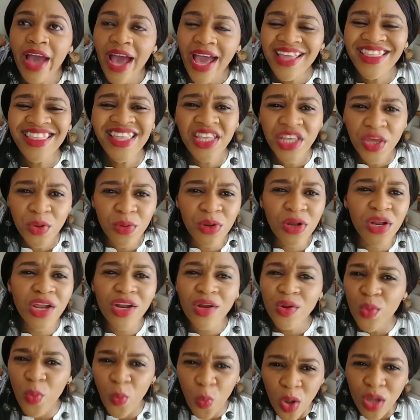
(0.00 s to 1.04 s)
I think you will
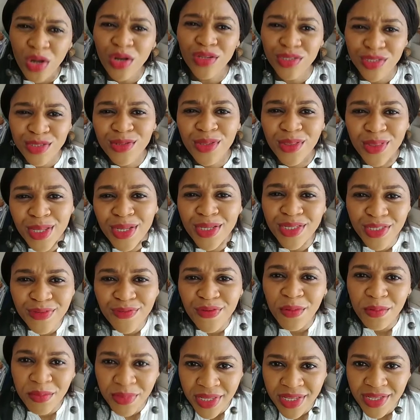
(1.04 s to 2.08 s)
learn one or two things
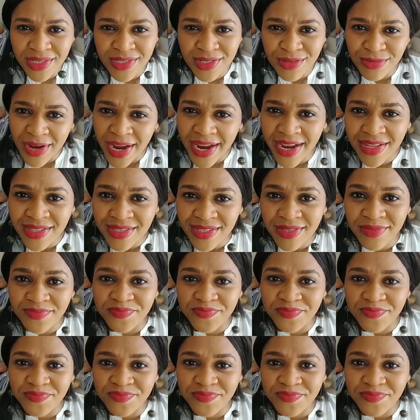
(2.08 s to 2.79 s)
from this, right?